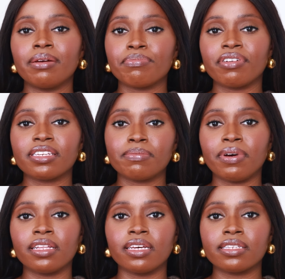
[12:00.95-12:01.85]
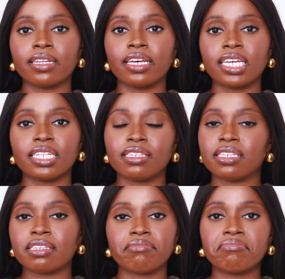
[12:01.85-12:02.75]
impressed by this. Like,
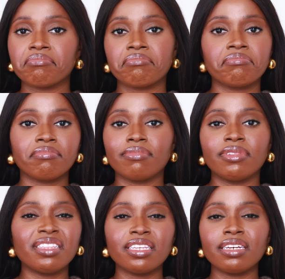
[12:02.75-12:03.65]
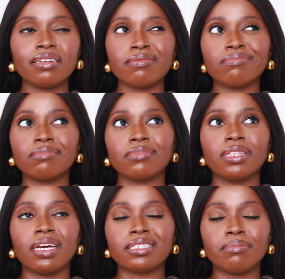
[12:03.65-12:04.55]
it's nothing,
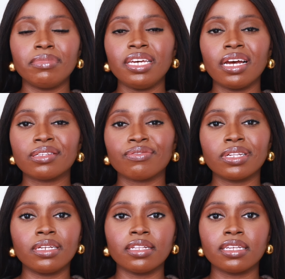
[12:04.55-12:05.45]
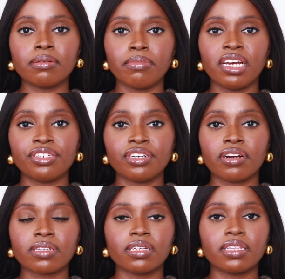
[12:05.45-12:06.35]
like to me, it's really nothing major.
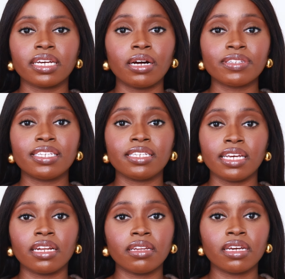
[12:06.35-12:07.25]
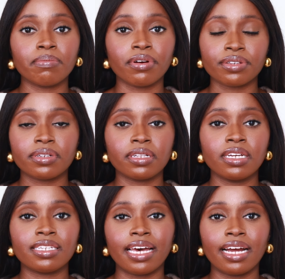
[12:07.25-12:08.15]
It's nothing outstanding
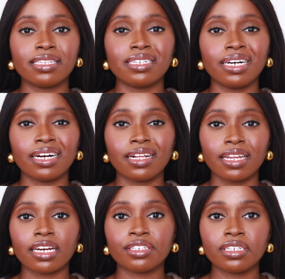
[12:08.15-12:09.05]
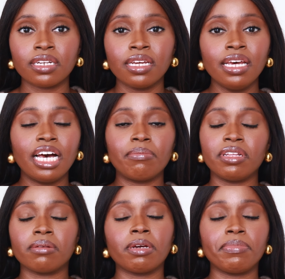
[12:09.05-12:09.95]
personally to add to a collection. I
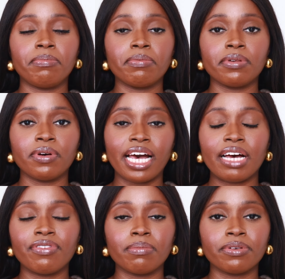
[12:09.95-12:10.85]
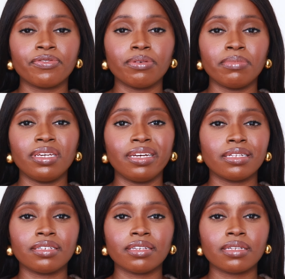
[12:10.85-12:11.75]
mean, there might be people who have it, but for me,
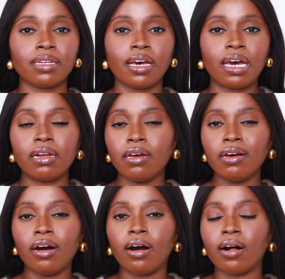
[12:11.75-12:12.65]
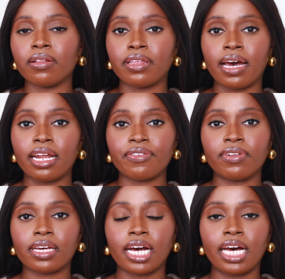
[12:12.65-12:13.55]
it's just not all that. I feel
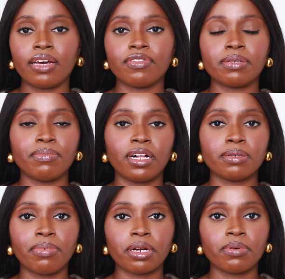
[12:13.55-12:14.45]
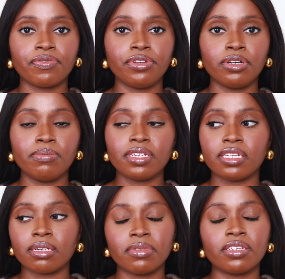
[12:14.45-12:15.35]
like I've smelled better perfumes, and
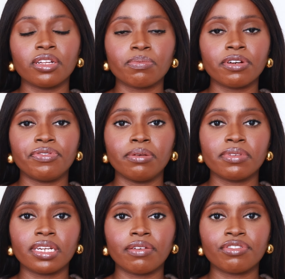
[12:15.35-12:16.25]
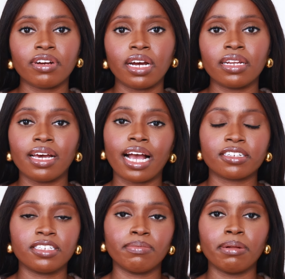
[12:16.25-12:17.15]
some of these other perfumes that I've tried
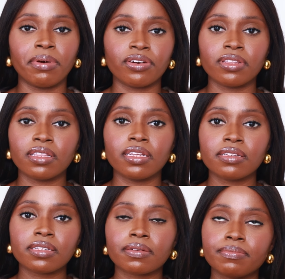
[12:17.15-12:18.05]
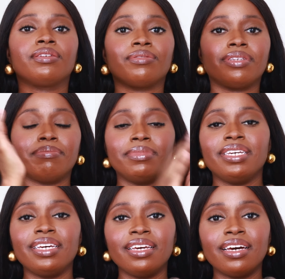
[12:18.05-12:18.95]
actually smell better than this. So to
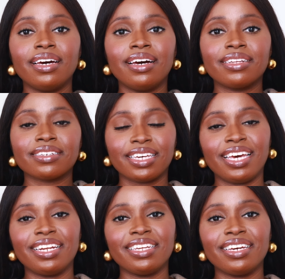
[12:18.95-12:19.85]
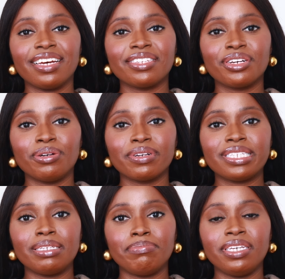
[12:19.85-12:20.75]
me, Tonkandy is going
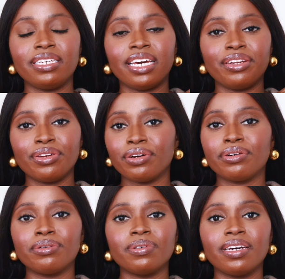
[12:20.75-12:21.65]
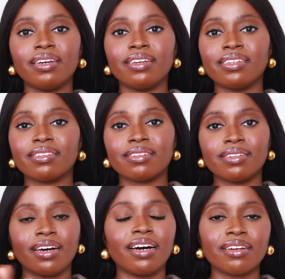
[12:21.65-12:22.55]
to be a no. It is
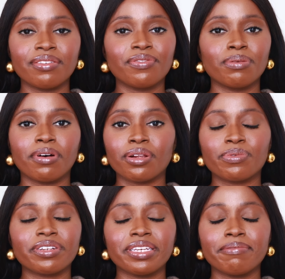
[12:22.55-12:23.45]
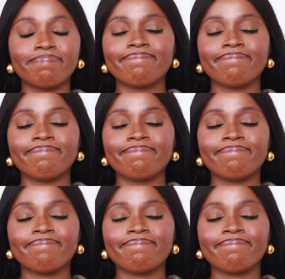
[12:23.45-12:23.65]
not full bottle worthy.